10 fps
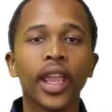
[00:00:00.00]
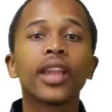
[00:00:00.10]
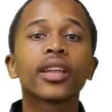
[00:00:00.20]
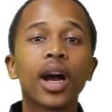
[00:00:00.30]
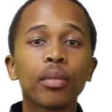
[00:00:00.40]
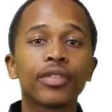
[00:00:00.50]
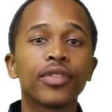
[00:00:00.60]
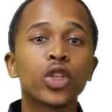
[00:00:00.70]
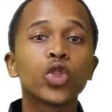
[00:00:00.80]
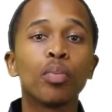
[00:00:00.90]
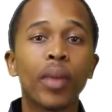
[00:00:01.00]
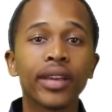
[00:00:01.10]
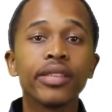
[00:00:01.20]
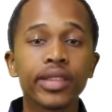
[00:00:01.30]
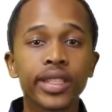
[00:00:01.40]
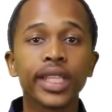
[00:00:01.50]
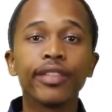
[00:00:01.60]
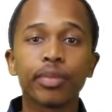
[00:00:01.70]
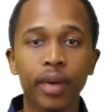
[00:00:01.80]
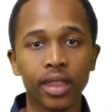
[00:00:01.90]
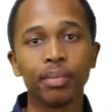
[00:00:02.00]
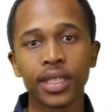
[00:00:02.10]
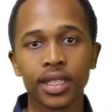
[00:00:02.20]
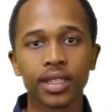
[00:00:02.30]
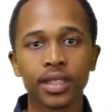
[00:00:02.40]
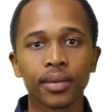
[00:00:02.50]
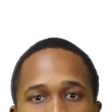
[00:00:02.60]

Income refers to money received by the business.